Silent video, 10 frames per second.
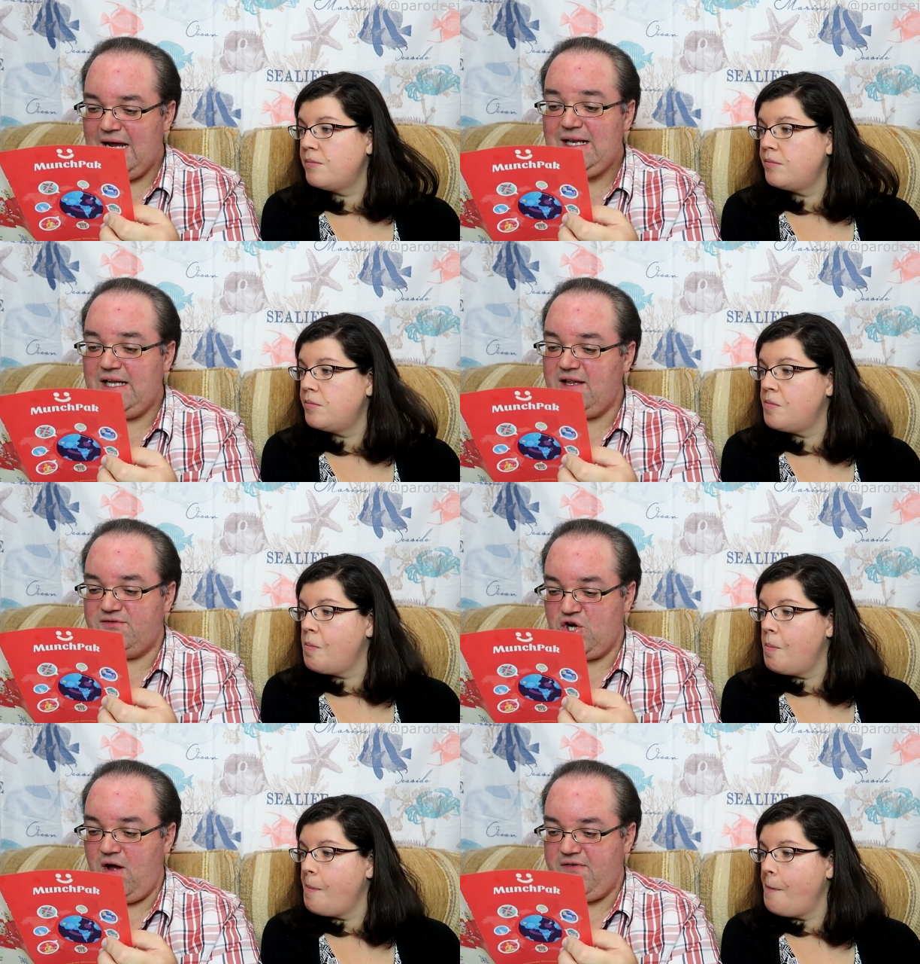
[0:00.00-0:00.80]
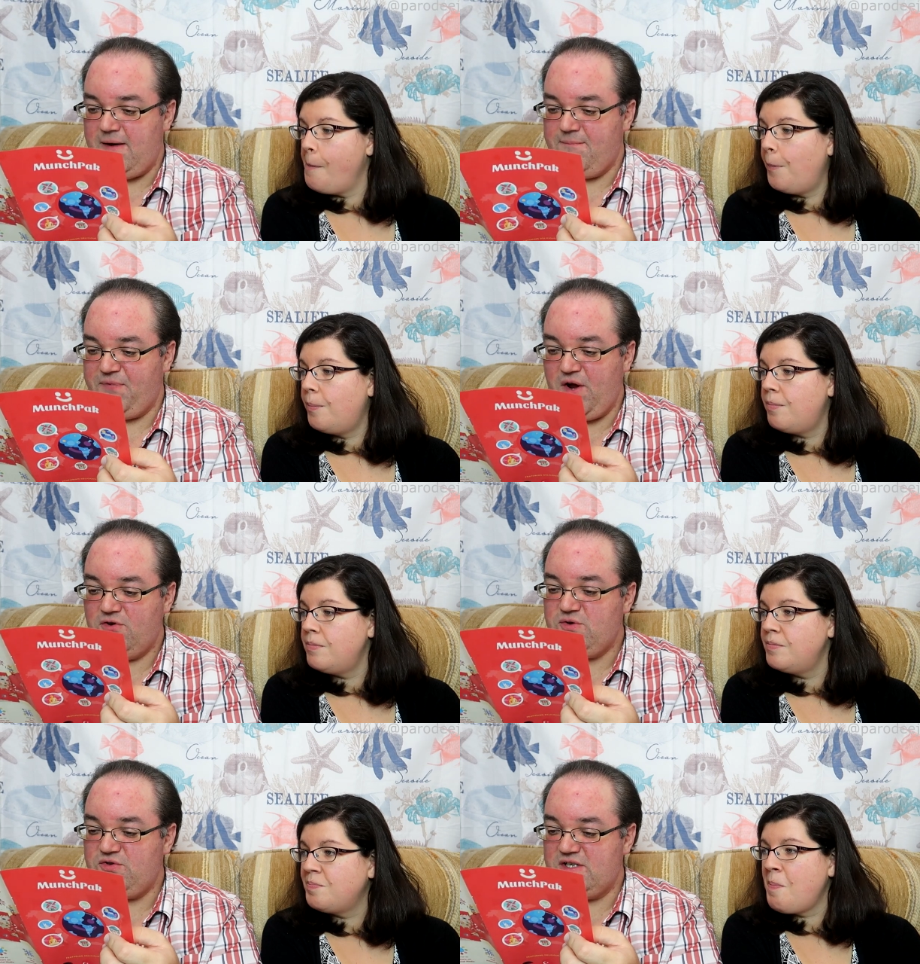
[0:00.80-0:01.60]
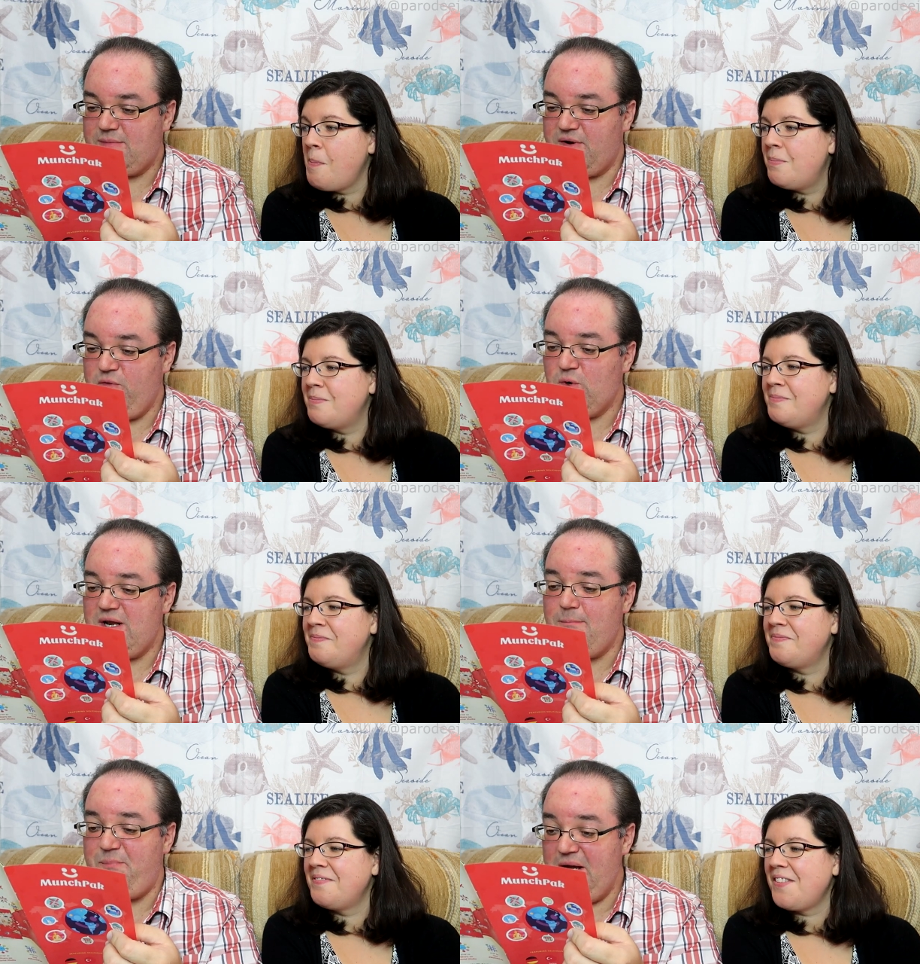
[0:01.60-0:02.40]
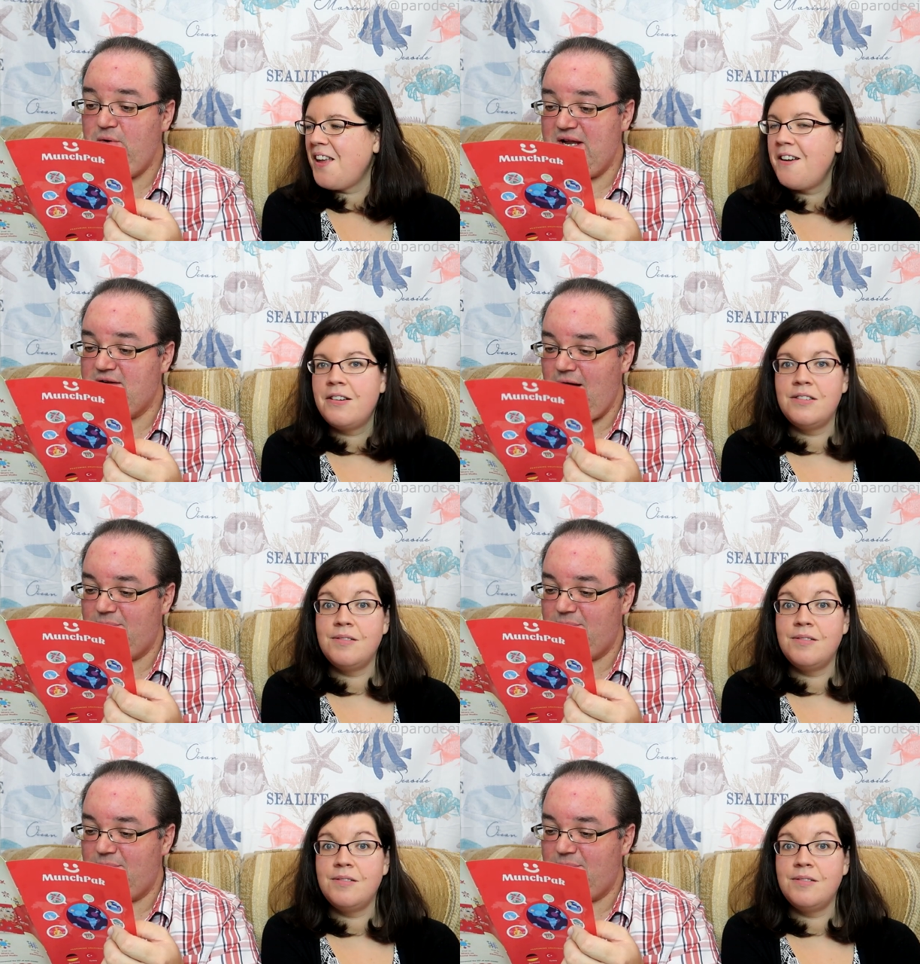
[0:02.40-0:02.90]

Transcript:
Speaker 1: Italy loves coffee. The country drinks up to 14 billion